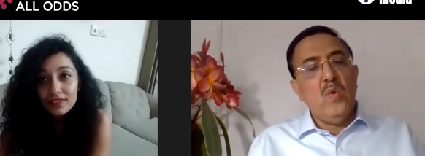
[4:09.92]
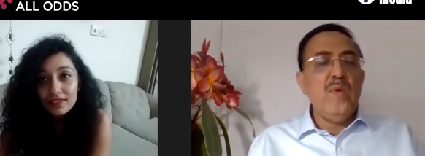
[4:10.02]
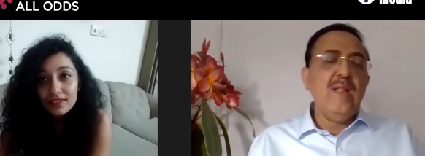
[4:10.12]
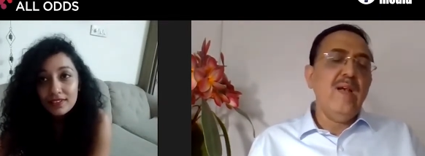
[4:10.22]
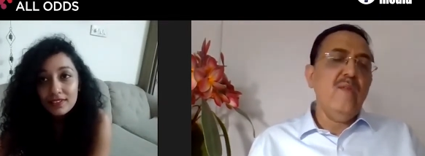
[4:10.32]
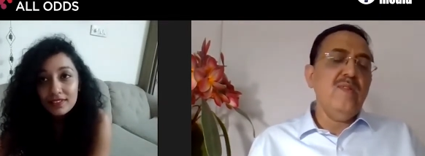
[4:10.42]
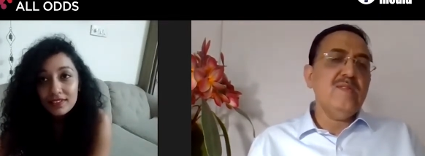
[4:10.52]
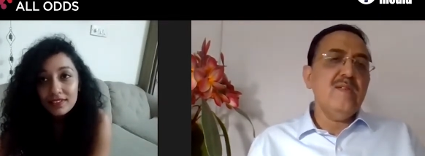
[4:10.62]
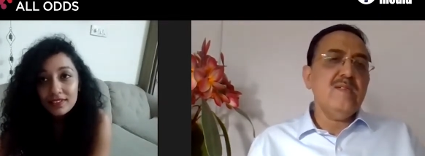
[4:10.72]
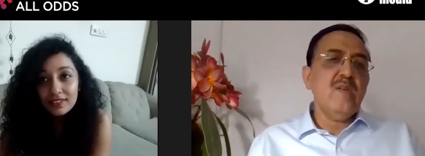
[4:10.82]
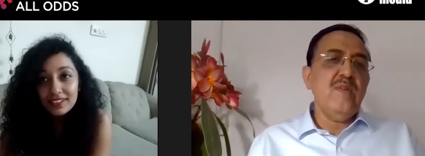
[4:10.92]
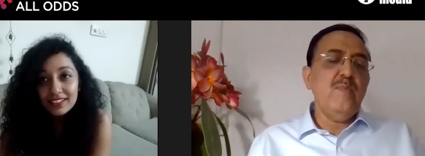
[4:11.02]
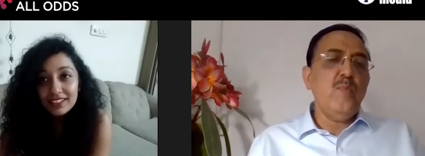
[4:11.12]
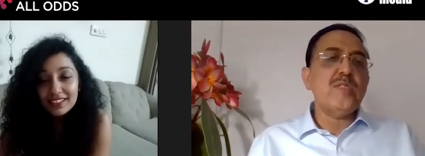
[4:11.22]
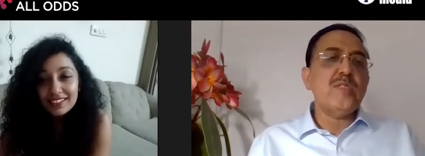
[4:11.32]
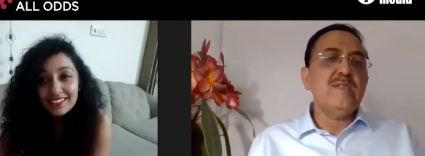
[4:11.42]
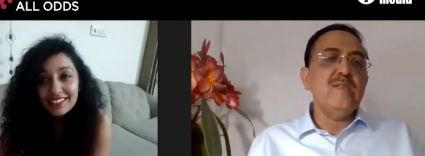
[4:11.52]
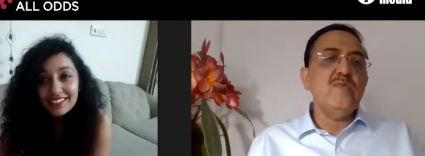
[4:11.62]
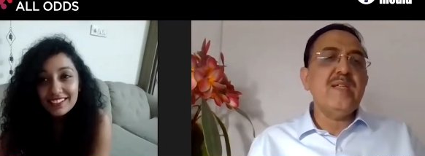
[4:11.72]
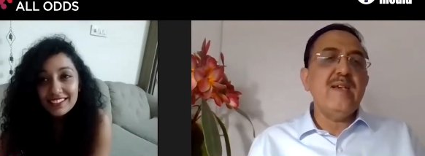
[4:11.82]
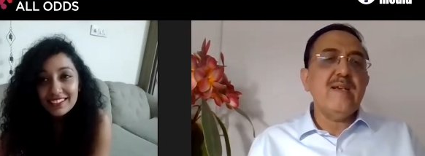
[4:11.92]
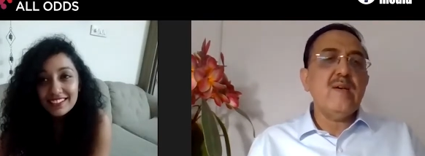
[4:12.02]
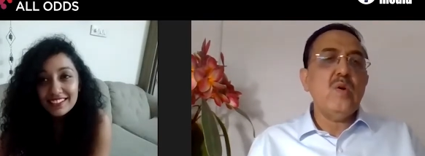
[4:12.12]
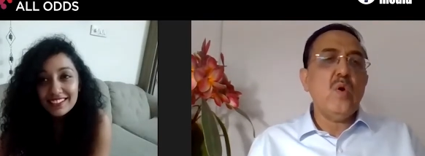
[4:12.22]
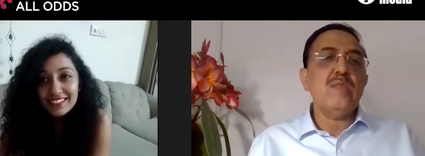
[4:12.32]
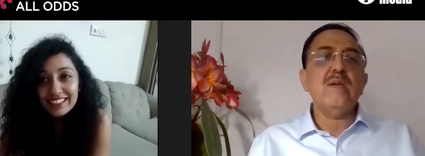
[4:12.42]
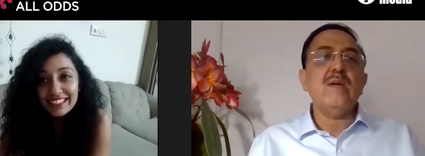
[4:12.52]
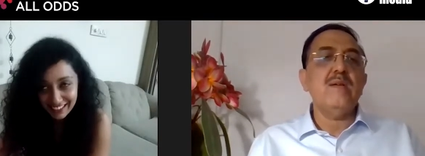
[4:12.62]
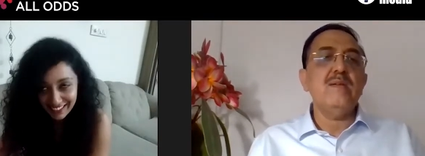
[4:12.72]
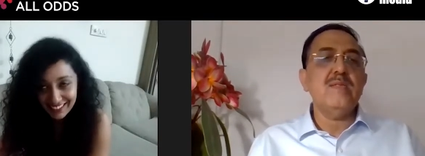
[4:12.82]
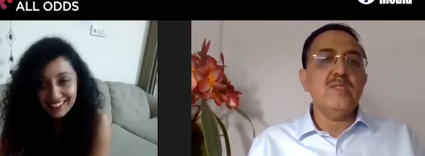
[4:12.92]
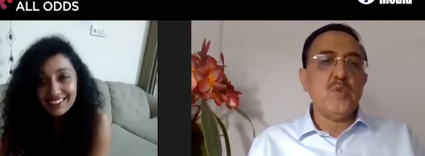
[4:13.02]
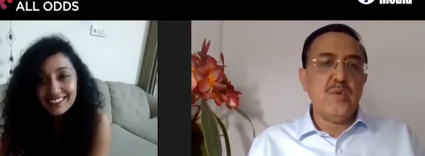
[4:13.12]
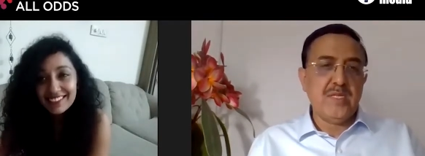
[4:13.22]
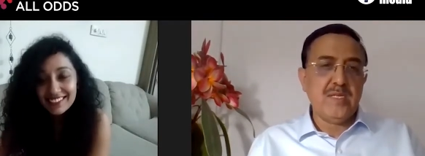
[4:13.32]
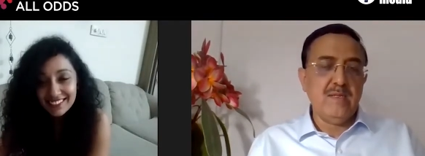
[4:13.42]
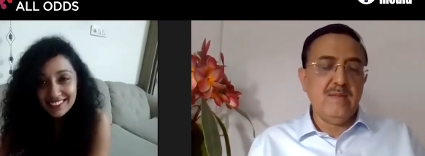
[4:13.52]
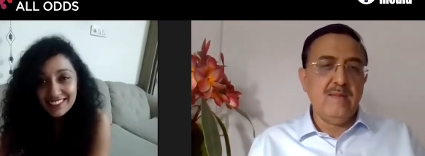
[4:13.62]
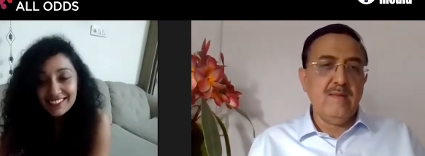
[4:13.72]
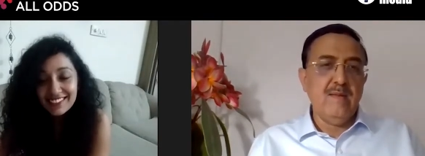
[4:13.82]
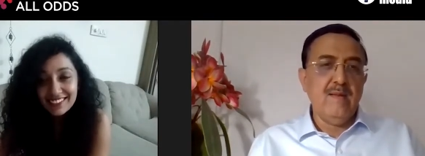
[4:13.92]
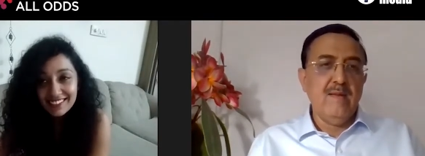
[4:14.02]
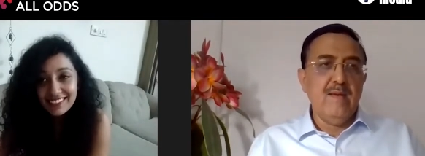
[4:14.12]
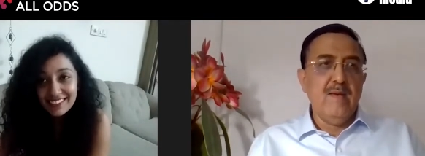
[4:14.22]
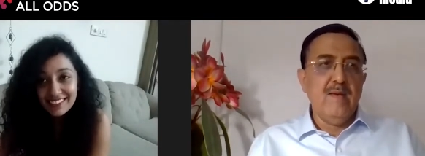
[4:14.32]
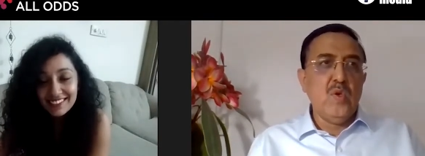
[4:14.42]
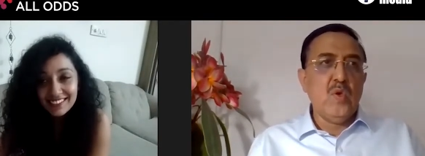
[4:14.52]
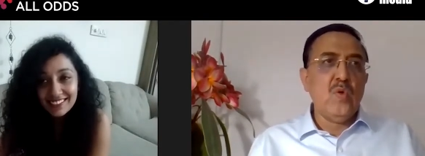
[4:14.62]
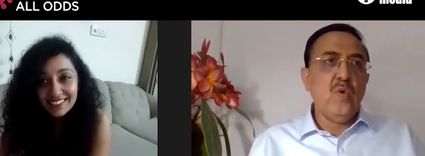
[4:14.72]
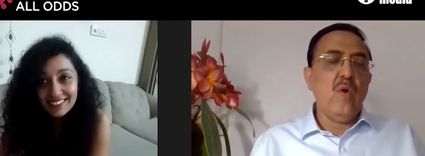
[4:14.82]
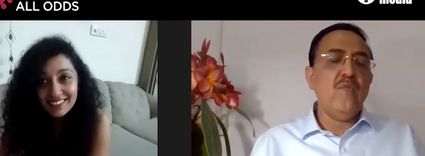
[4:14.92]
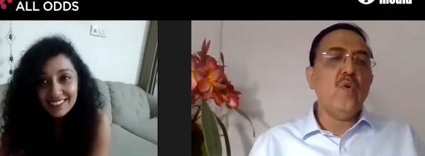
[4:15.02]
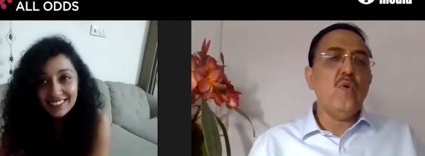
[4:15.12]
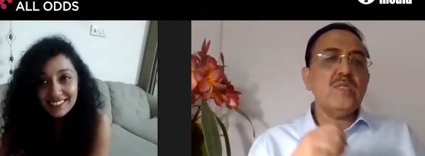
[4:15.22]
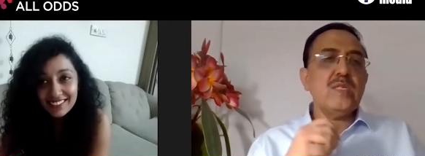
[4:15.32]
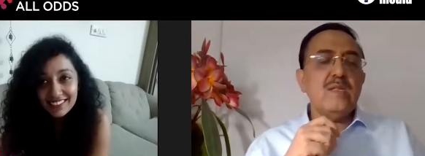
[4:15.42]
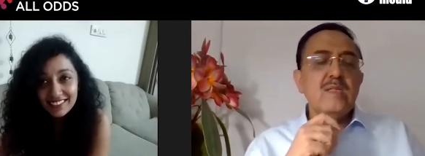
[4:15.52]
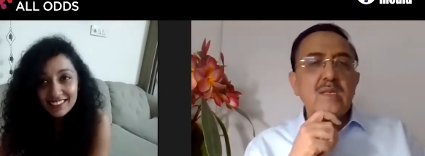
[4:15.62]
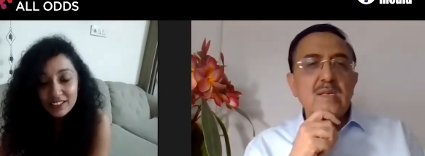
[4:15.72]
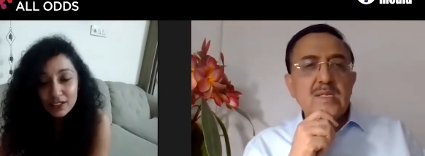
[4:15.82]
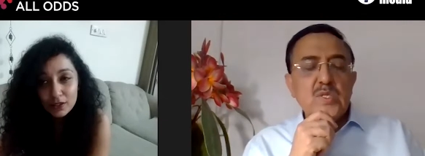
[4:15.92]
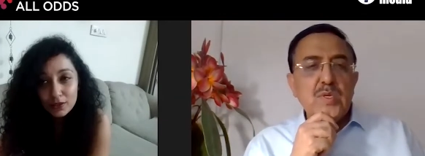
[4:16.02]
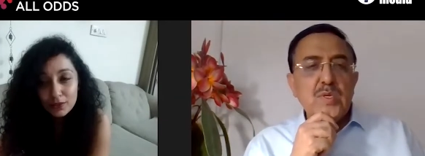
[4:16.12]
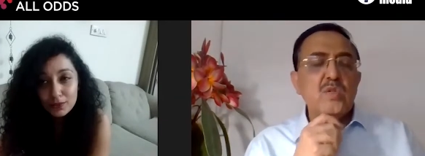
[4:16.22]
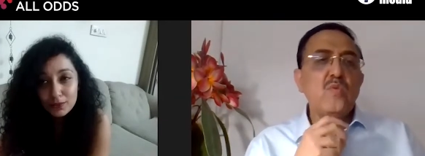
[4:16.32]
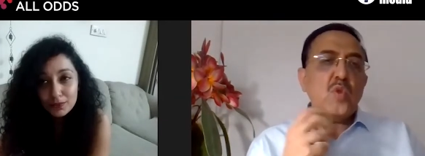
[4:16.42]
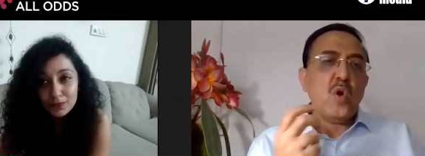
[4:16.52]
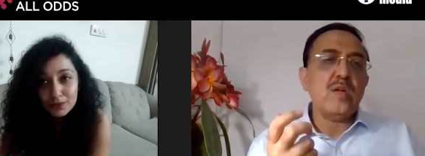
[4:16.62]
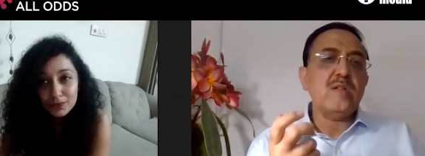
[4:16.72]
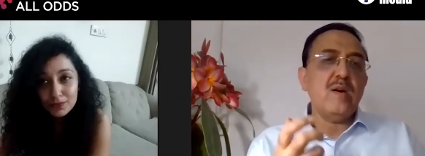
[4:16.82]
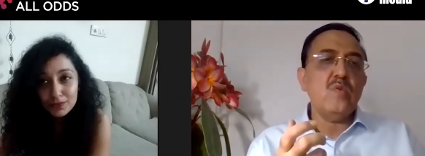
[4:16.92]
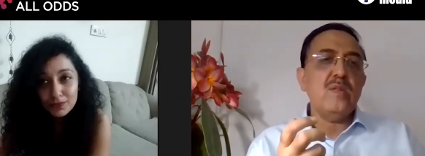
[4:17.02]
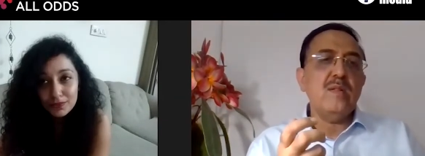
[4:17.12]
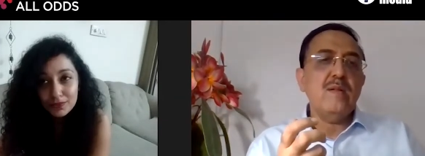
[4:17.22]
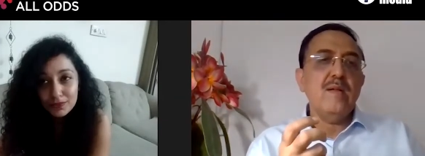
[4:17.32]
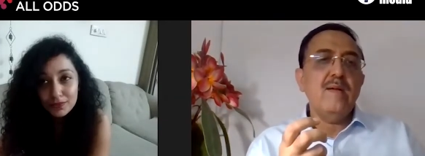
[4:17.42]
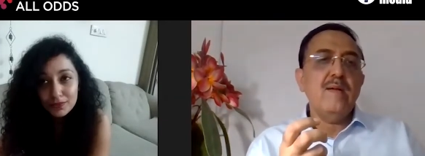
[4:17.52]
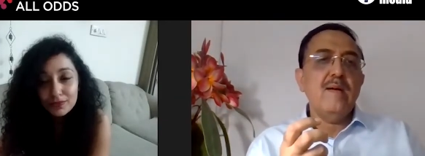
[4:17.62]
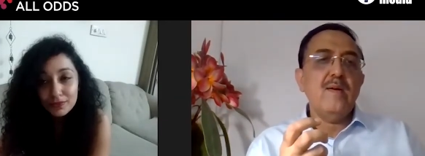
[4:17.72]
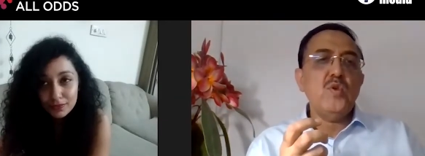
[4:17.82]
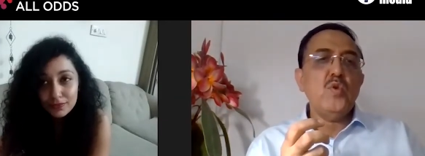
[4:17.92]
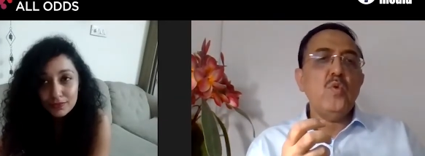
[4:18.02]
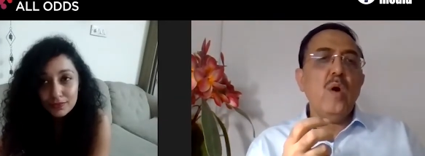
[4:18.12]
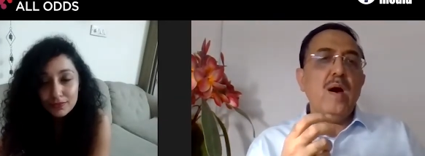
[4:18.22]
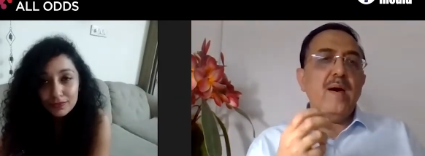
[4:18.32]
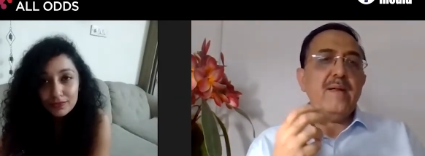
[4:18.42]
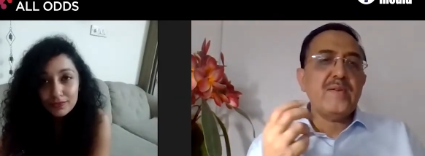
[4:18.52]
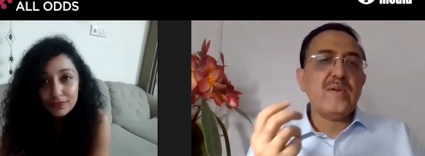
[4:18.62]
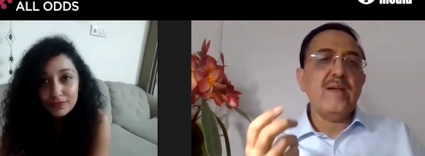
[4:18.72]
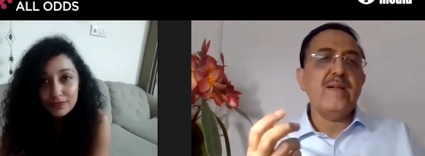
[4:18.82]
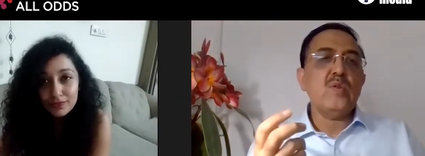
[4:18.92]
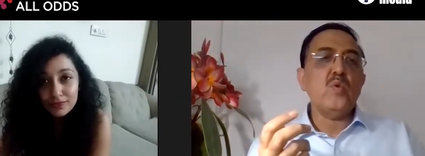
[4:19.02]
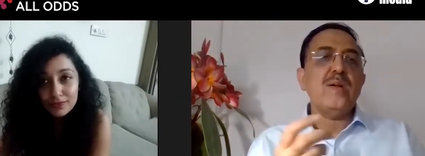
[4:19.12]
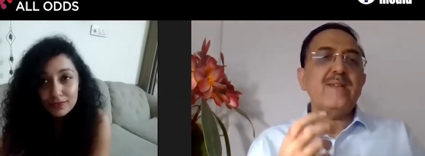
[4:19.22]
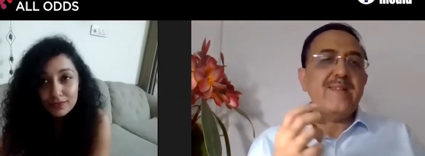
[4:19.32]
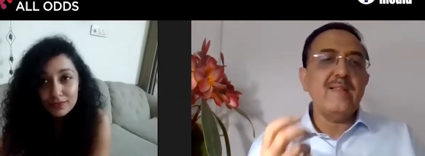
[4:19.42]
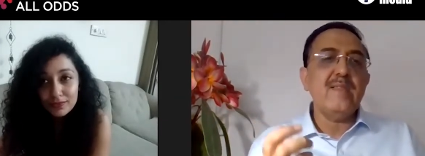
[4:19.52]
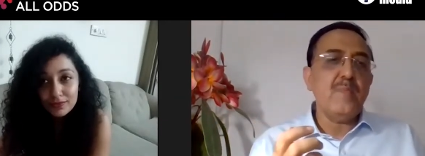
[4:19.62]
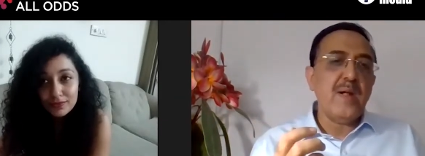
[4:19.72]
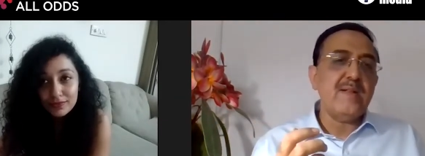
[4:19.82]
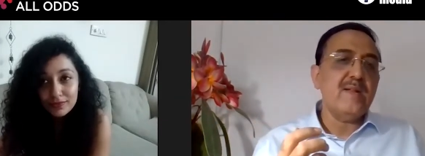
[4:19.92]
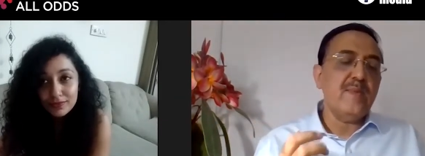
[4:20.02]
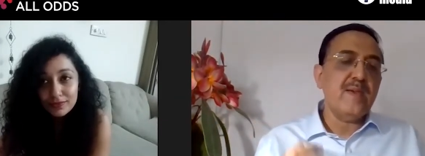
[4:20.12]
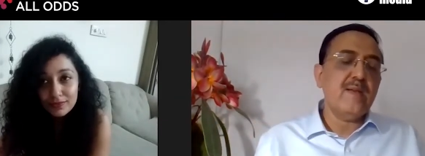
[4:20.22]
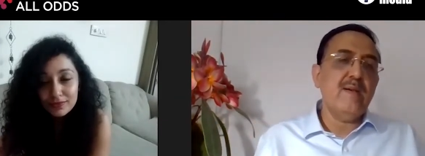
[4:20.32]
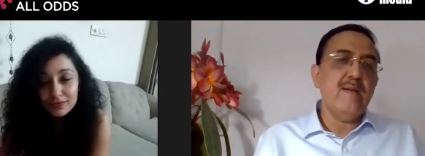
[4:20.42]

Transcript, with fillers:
Speaker 1: Well, I will say it's a very positive take on the current situation. Mm-hmm. You know, of course, in the situation of lockdown, uh, you are trying to contain the pandemic